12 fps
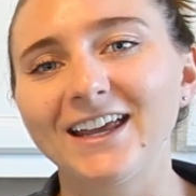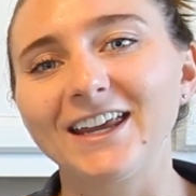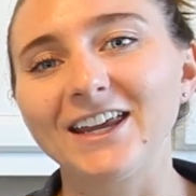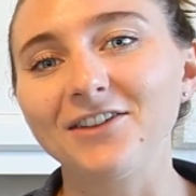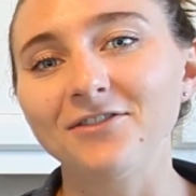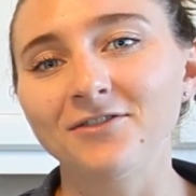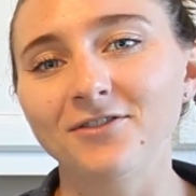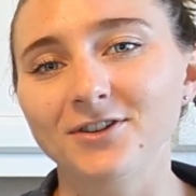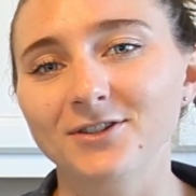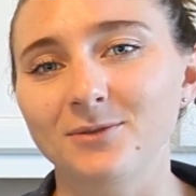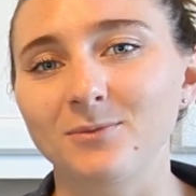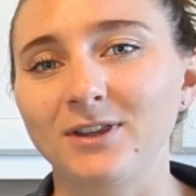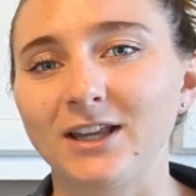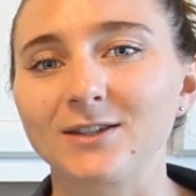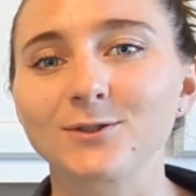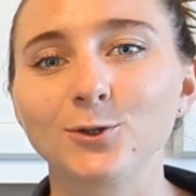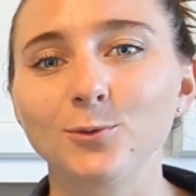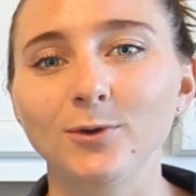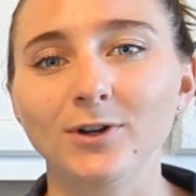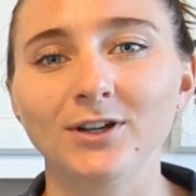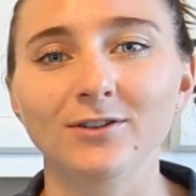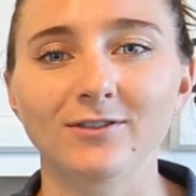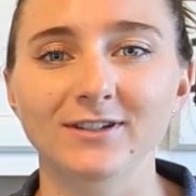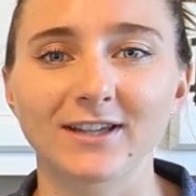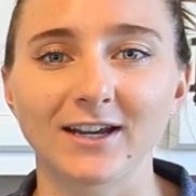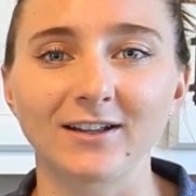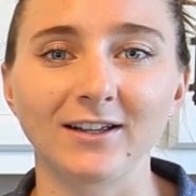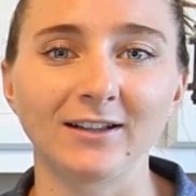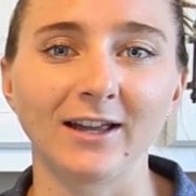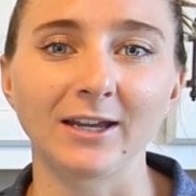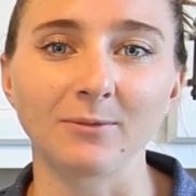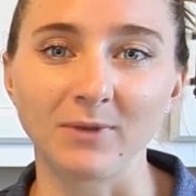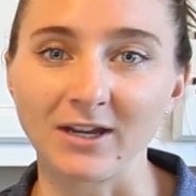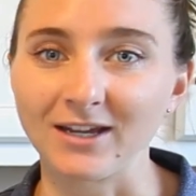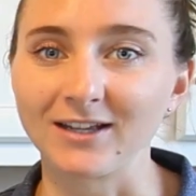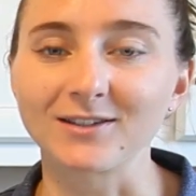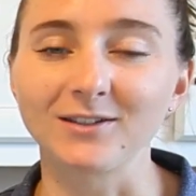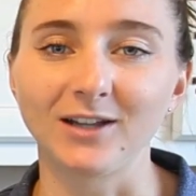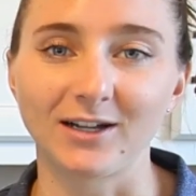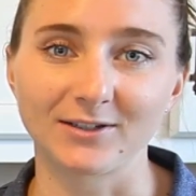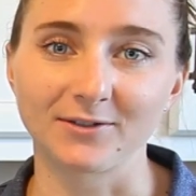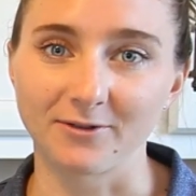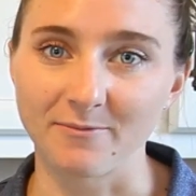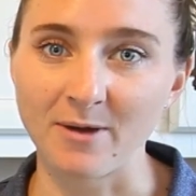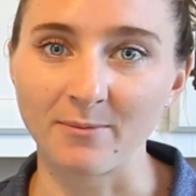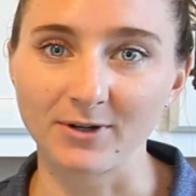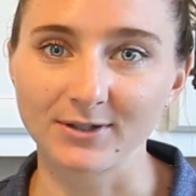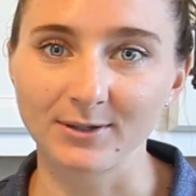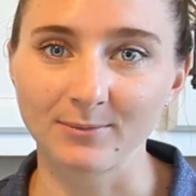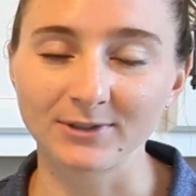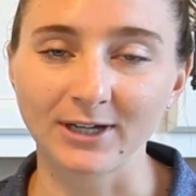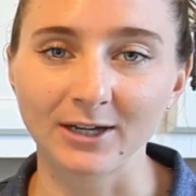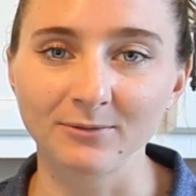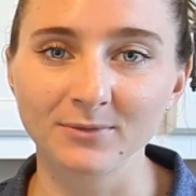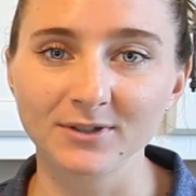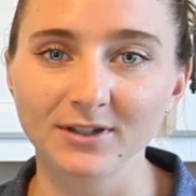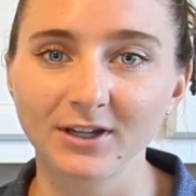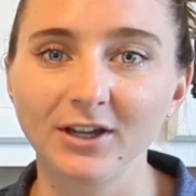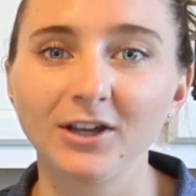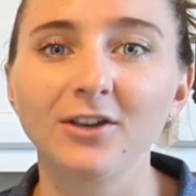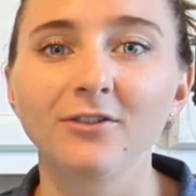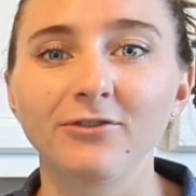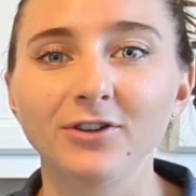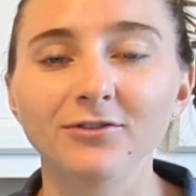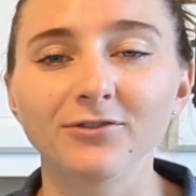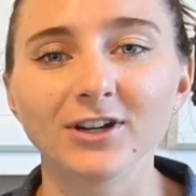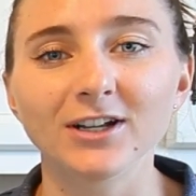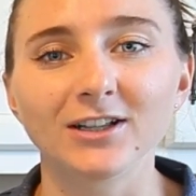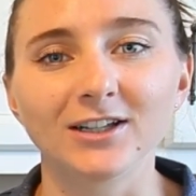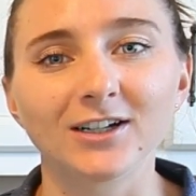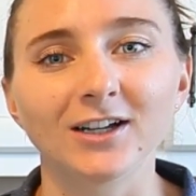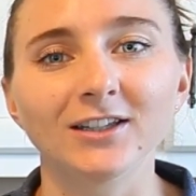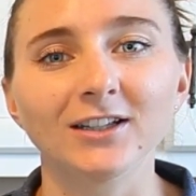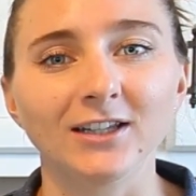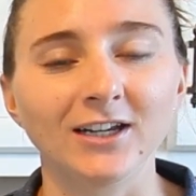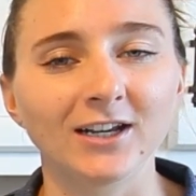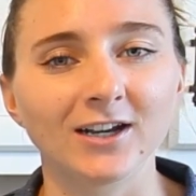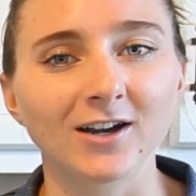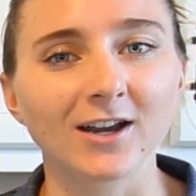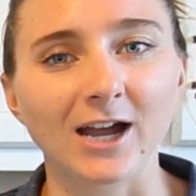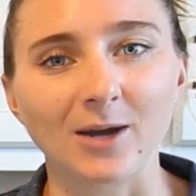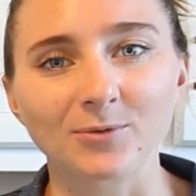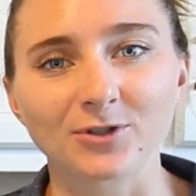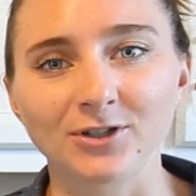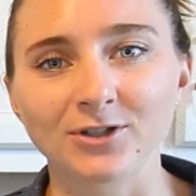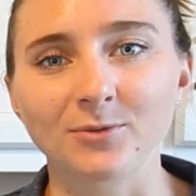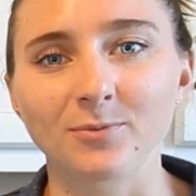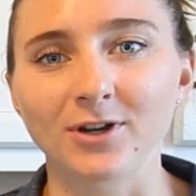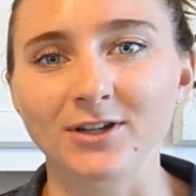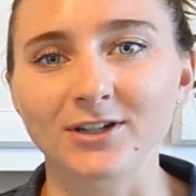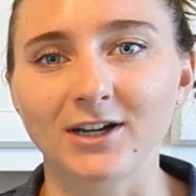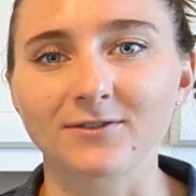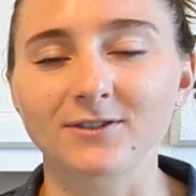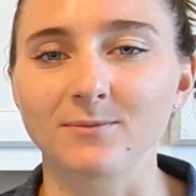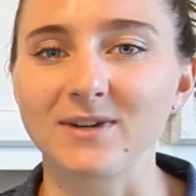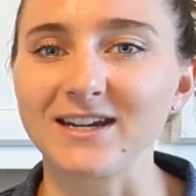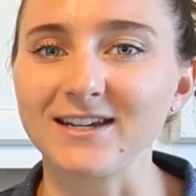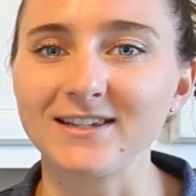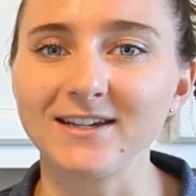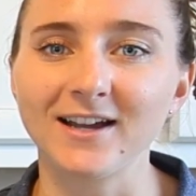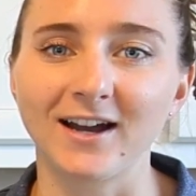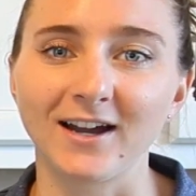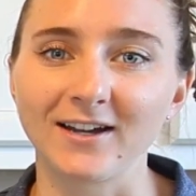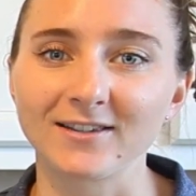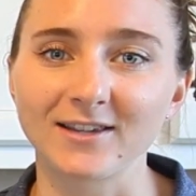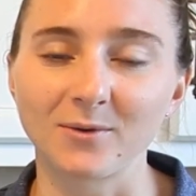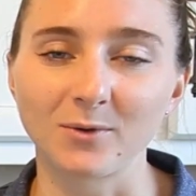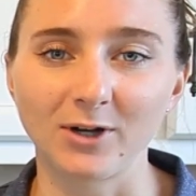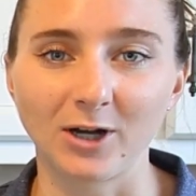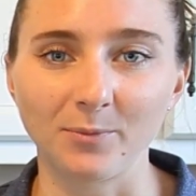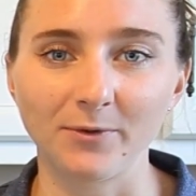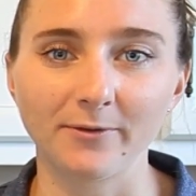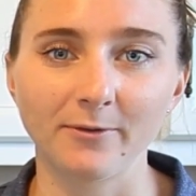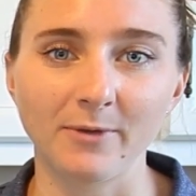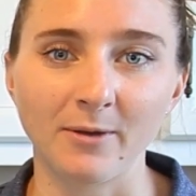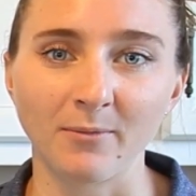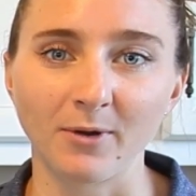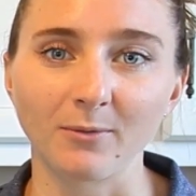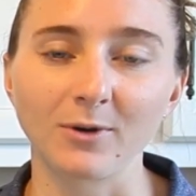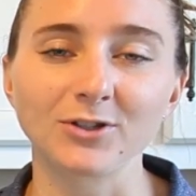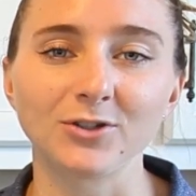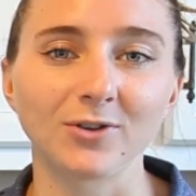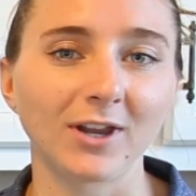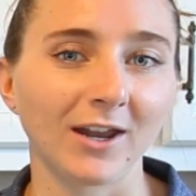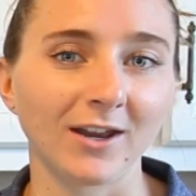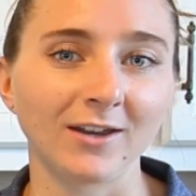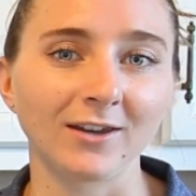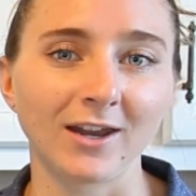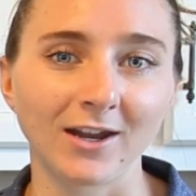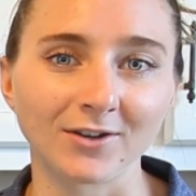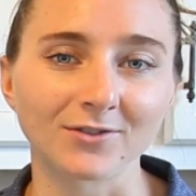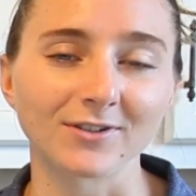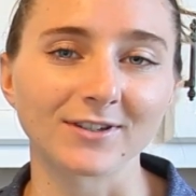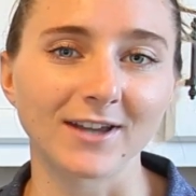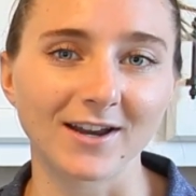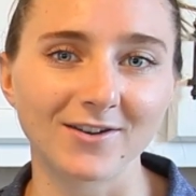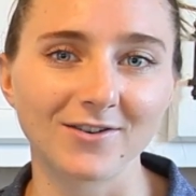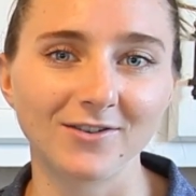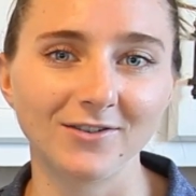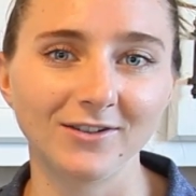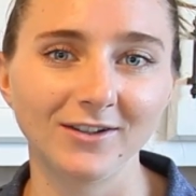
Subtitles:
Even for someone that's super into recycling like me, it's a lot to remember sometimes. Feel free to click on the link in our caption to print off some easy guides that will help you remember what you can and can't recycle.